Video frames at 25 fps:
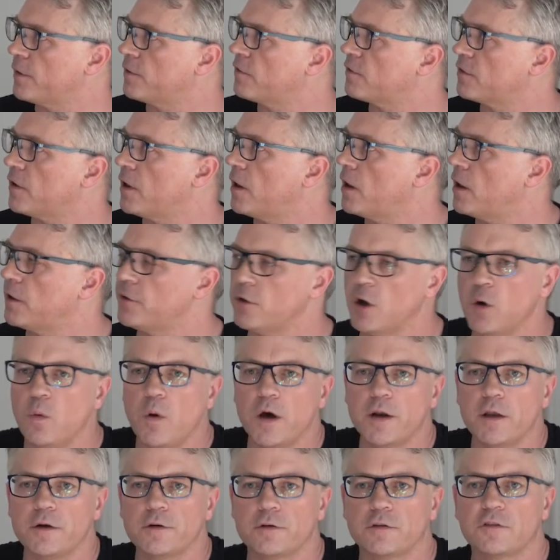it's no
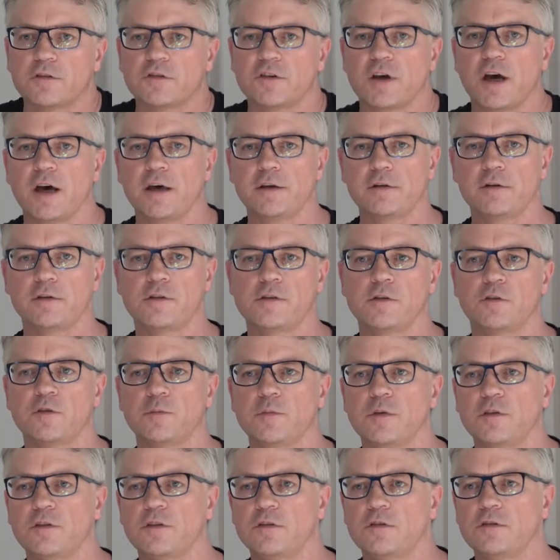one understands this
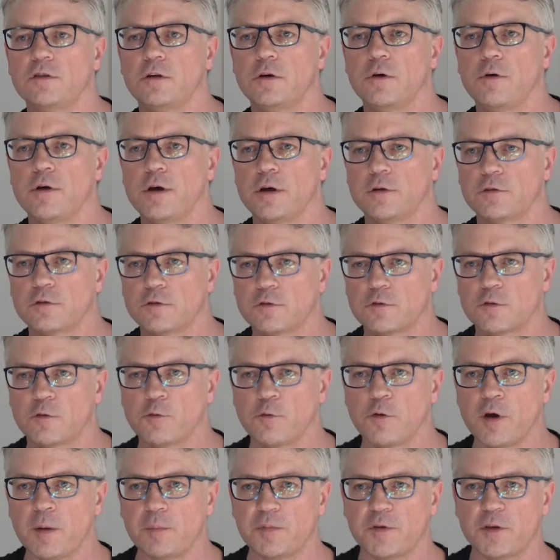mysterious
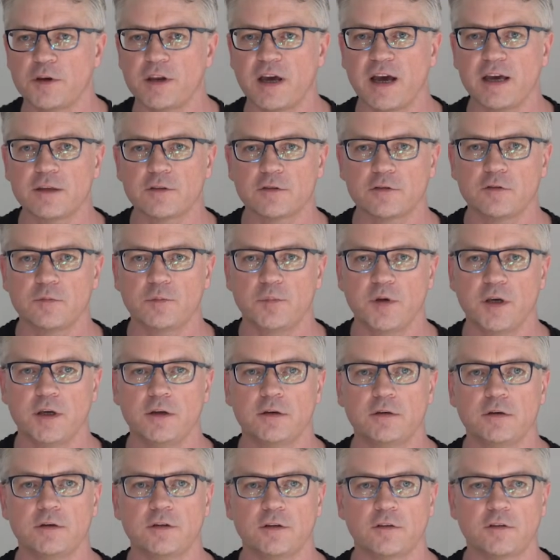script that hasn't
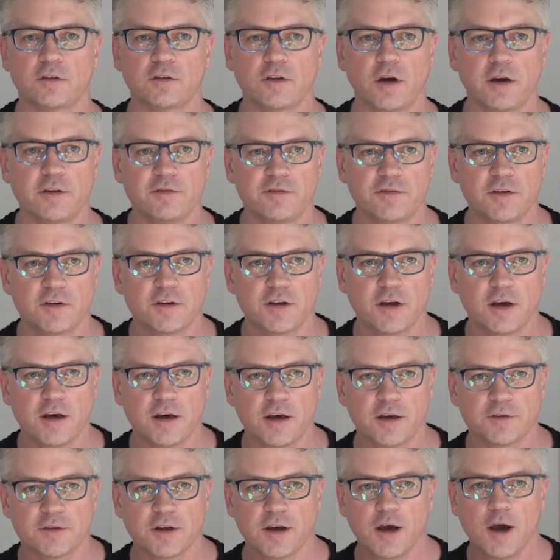been deciphered
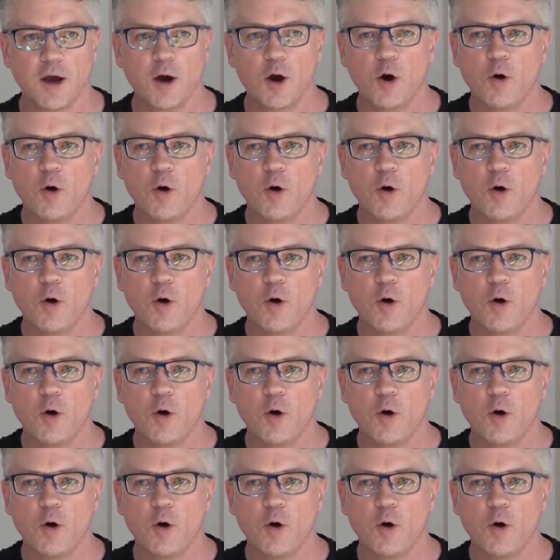yet.